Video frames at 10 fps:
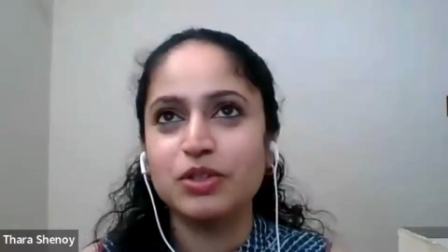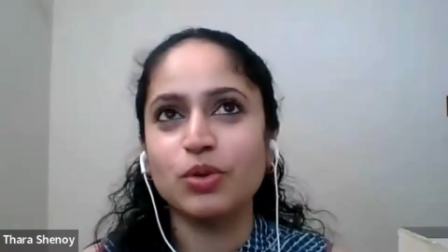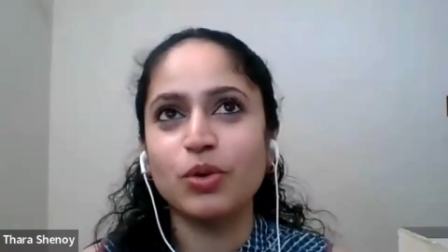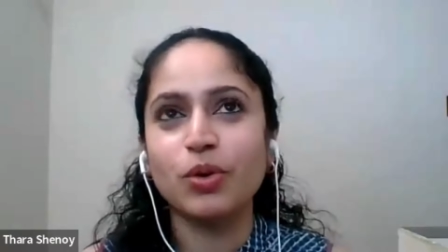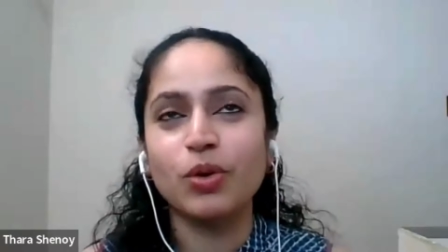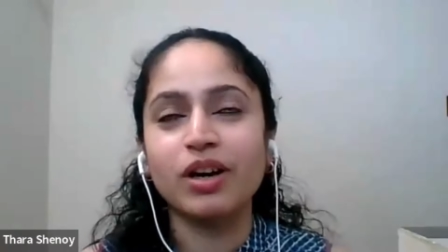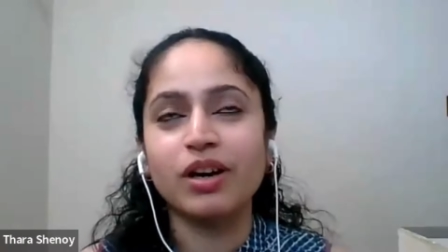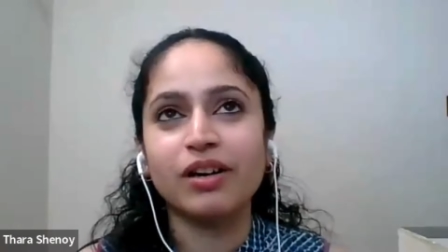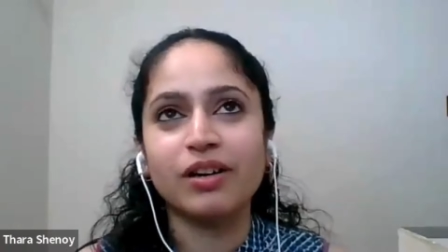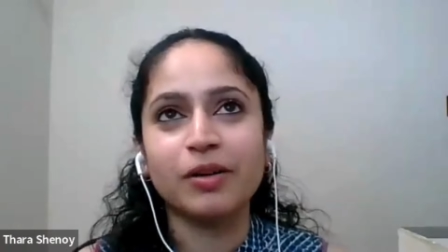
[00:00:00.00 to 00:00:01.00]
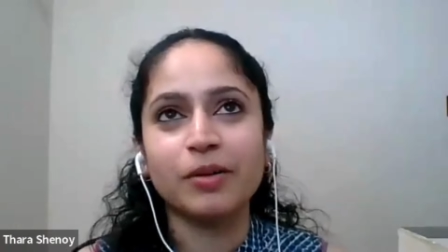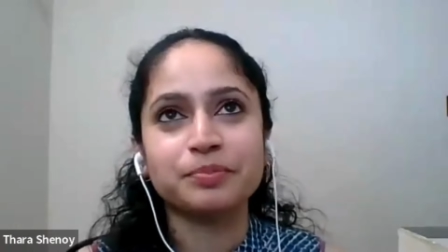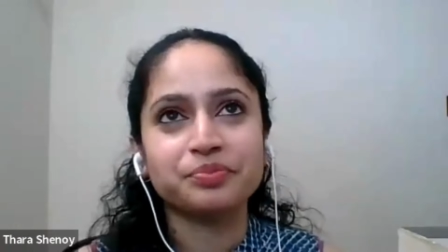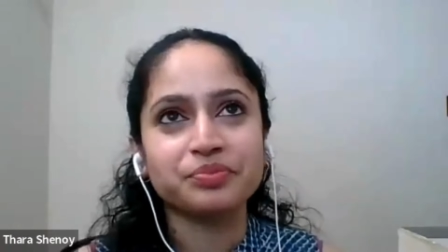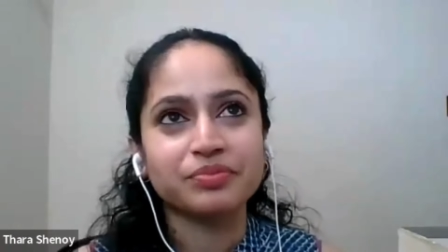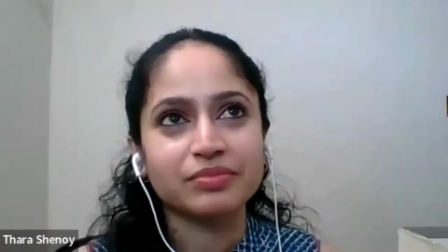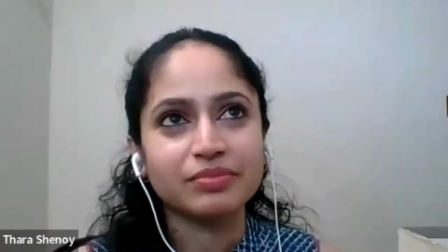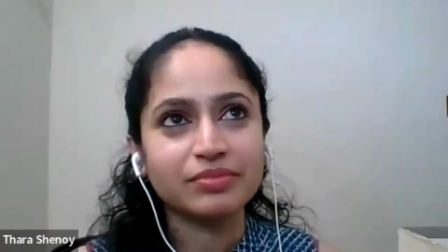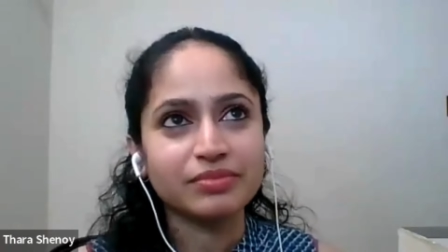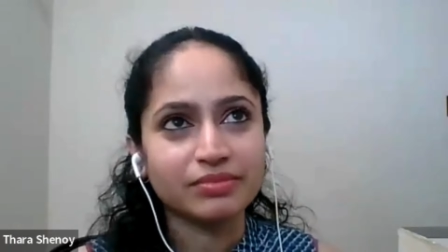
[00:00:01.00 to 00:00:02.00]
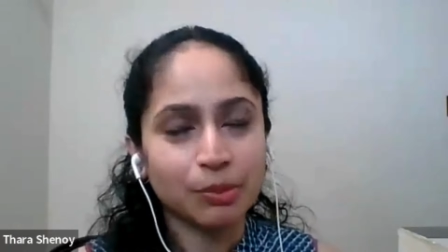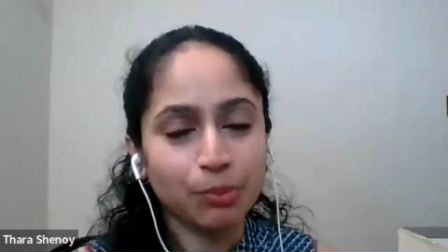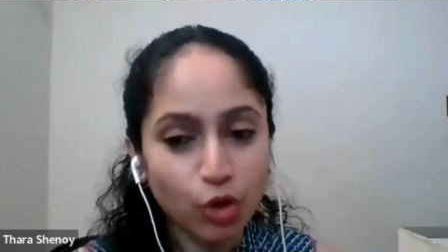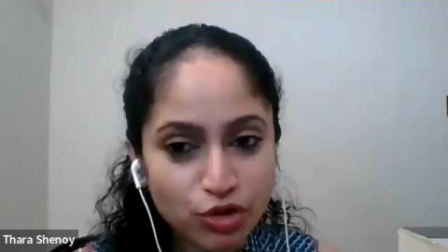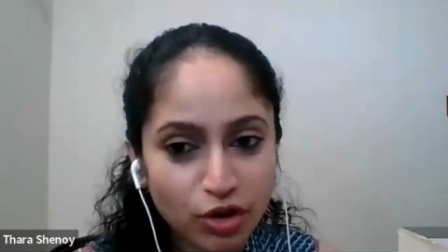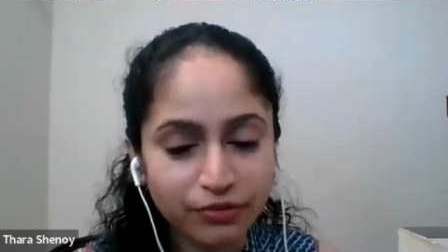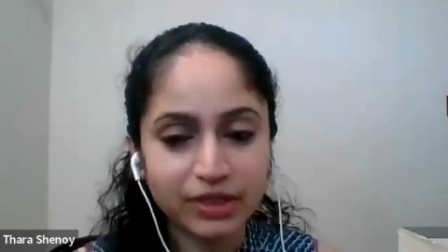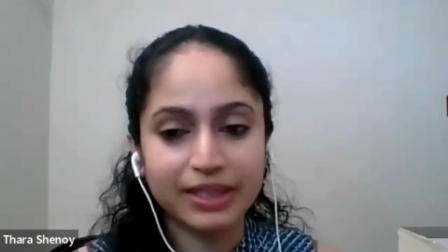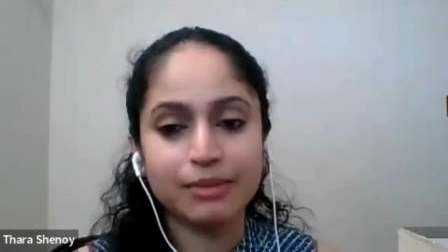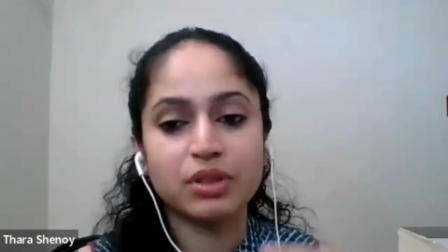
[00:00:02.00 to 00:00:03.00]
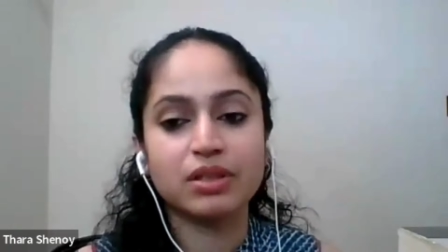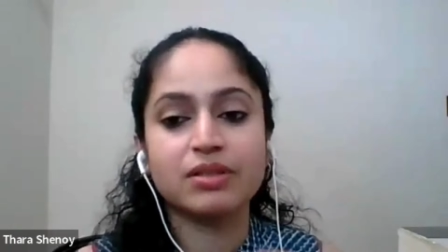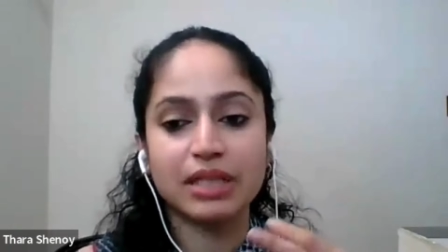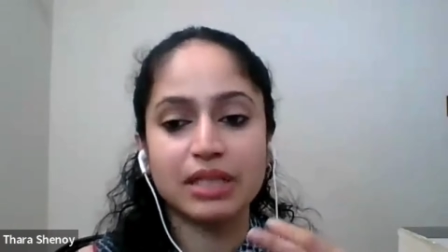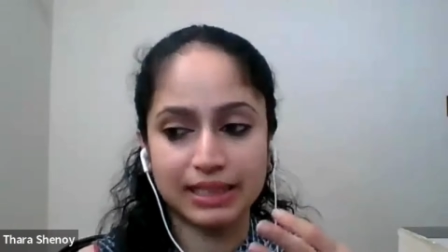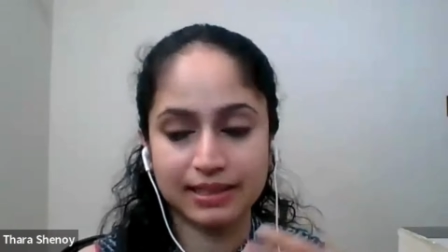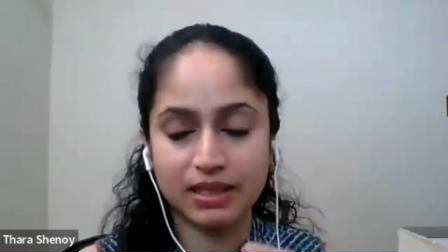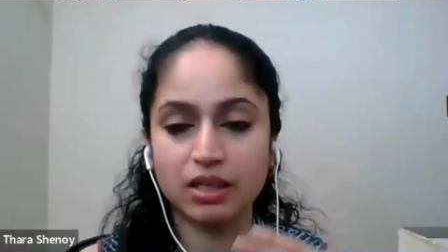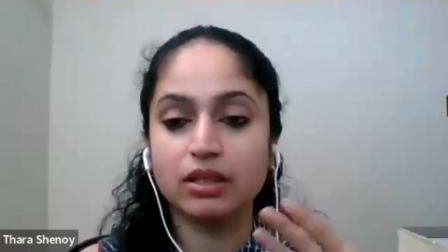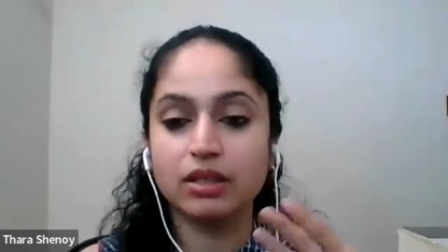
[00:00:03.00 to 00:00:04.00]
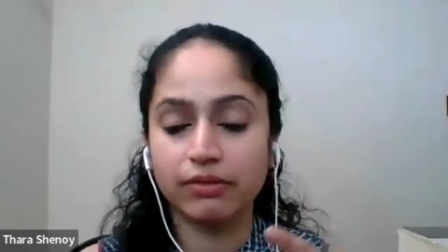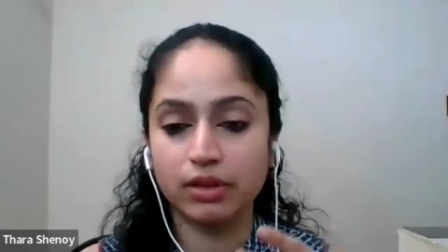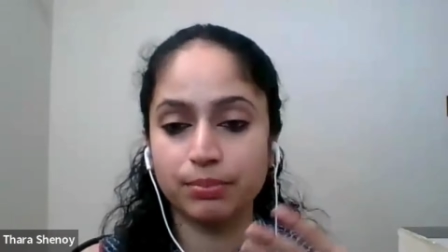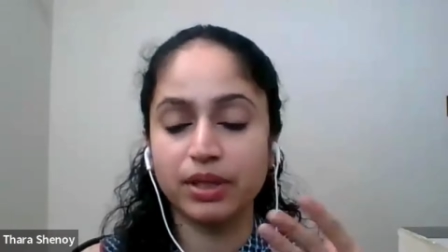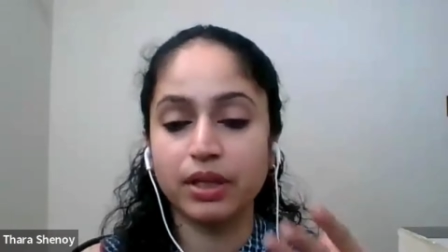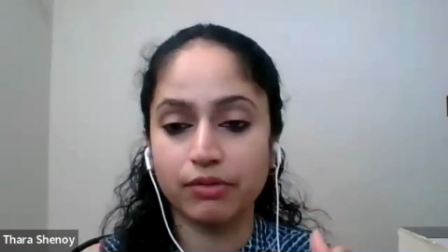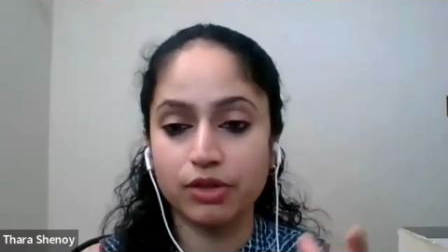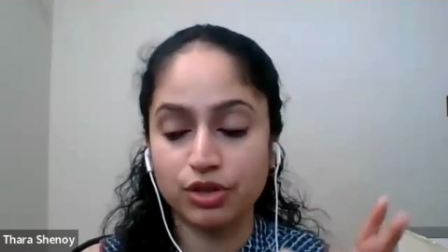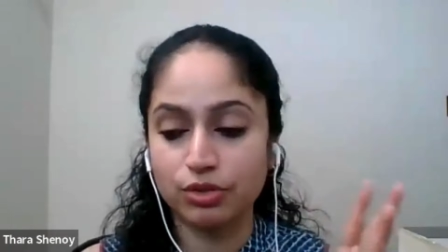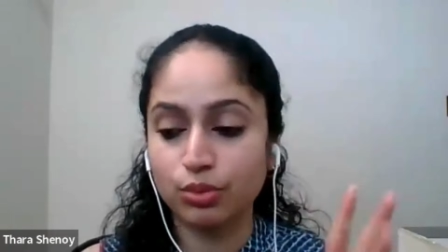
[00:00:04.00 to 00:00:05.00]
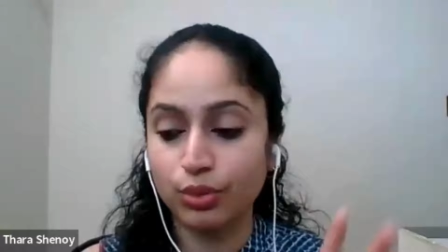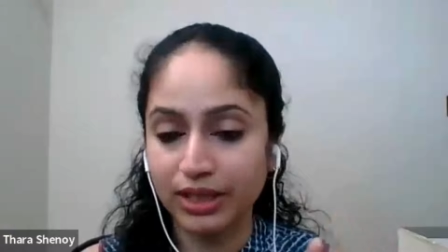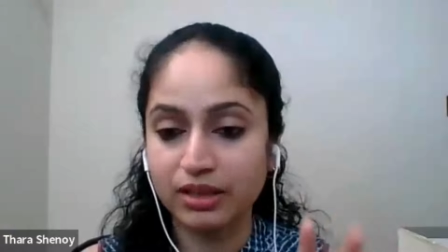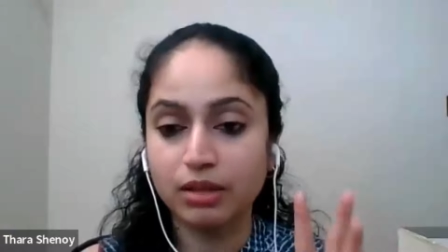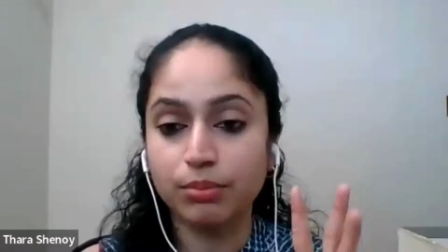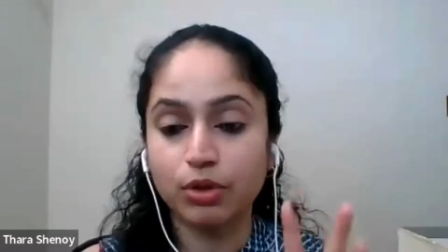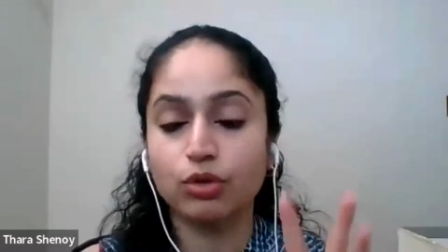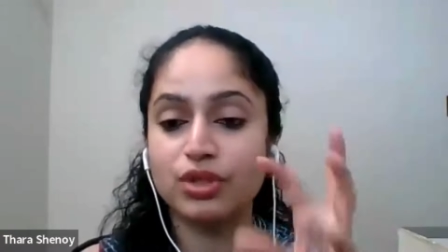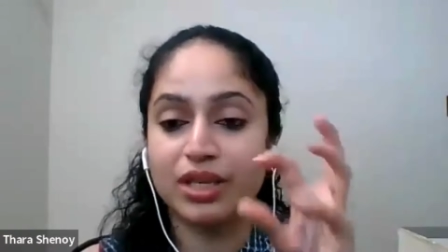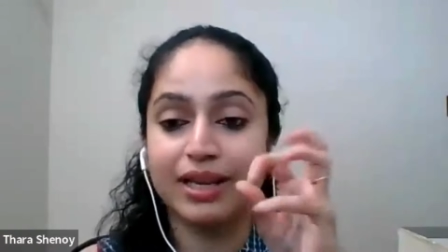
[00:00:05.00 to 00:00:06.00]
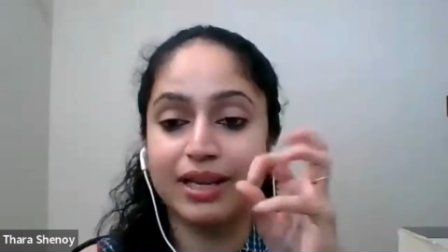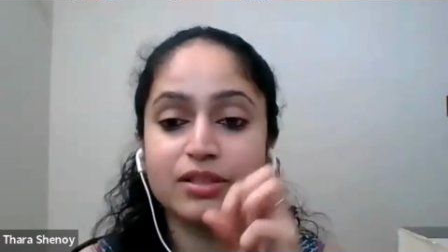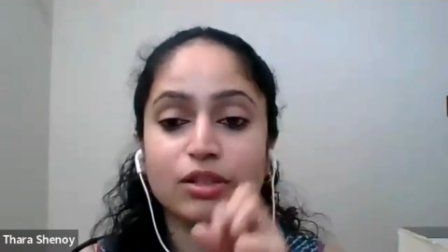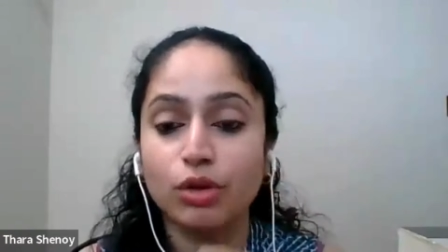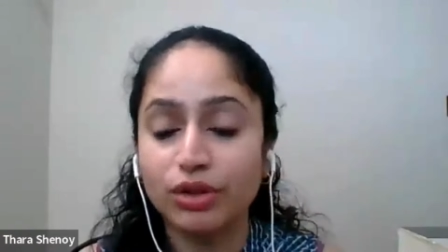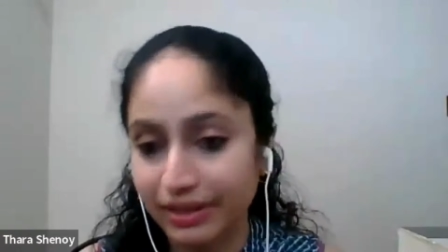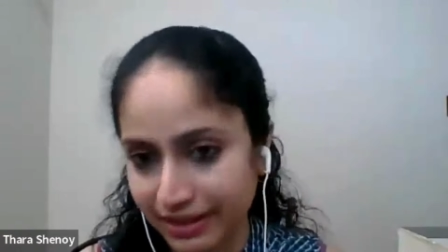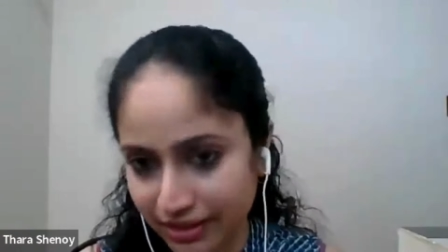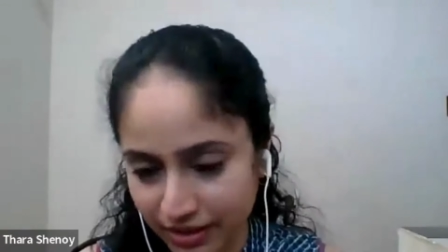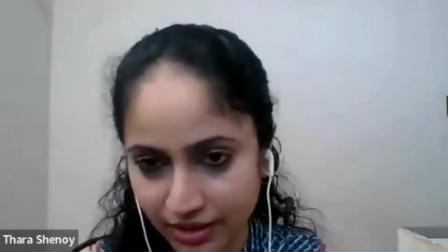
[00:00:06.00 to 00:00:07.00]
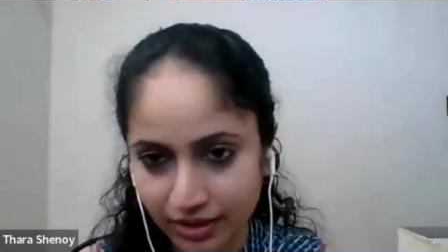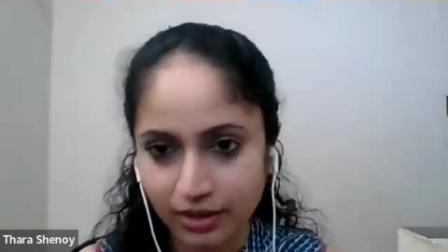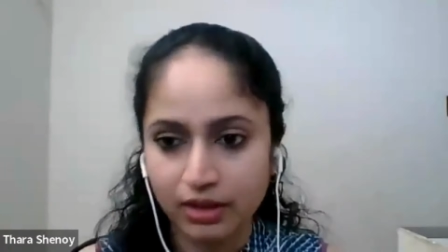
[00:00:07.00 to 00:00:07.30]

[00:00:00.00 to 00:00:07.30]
So most of the time, kids start developing aversion to writing because their hands are not ready.